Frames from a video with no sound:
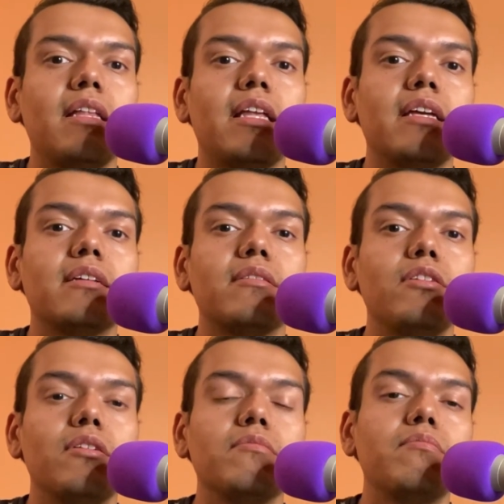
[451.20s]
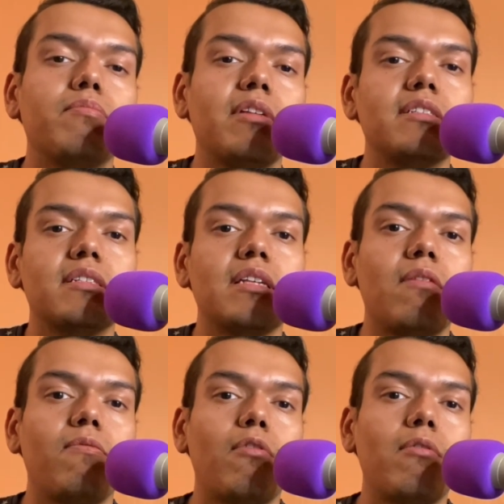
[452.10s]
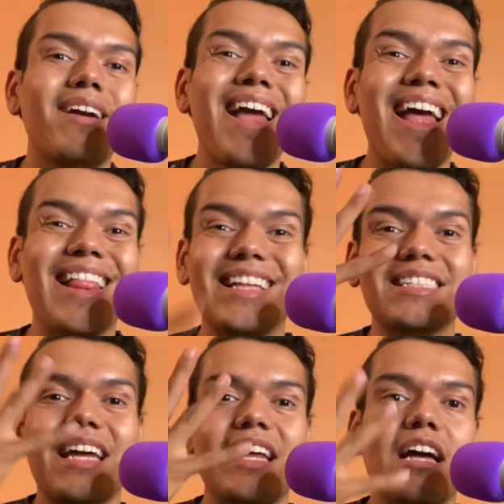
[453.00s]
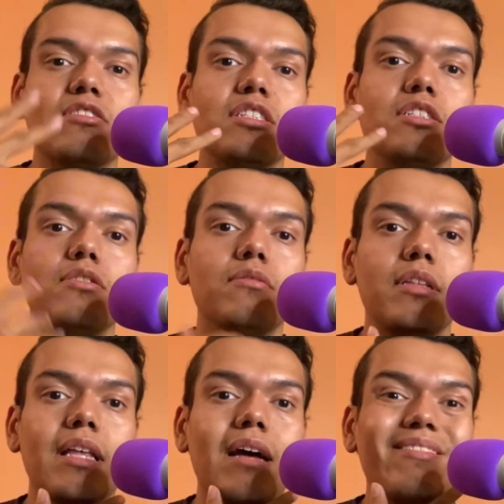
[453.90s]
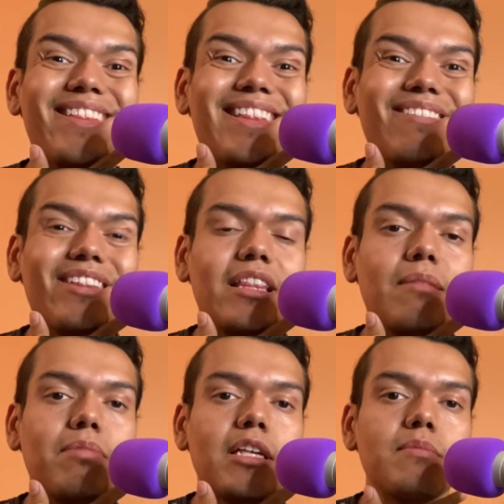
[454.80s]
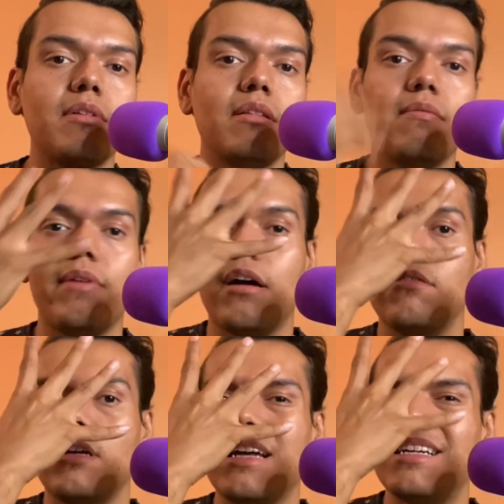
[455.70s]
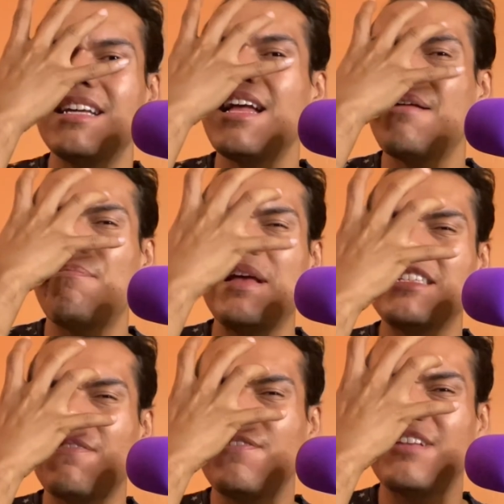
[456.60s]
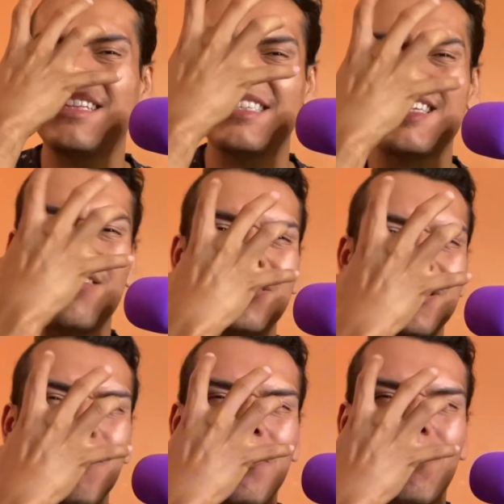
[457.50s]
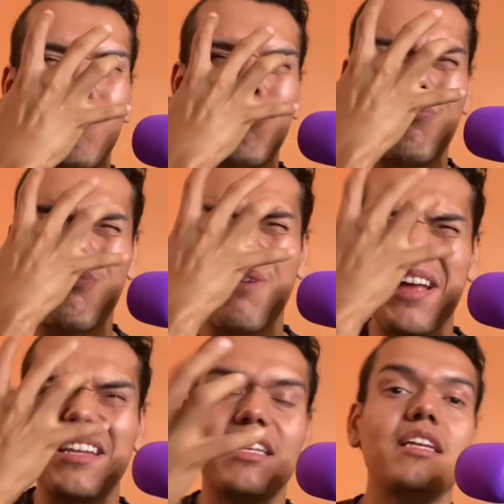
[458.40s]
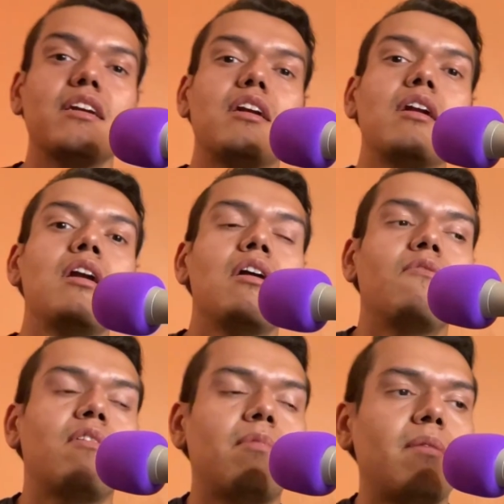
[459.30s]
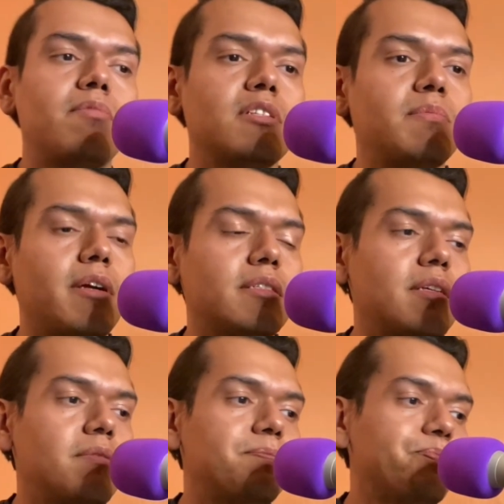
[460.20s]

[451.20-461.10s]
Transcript: like place the sound forward, that's kind of how she's doing that with the placement of the vowel. Kind of makes it feel like the sound is coming from right here from our perspective.